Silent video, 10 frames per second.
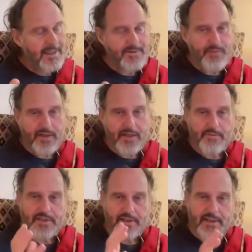It
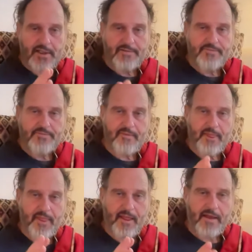becomes a little
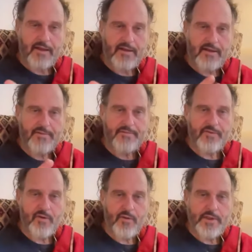
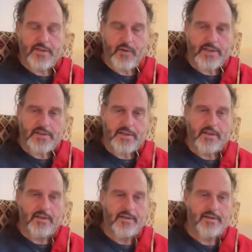wishy-washy,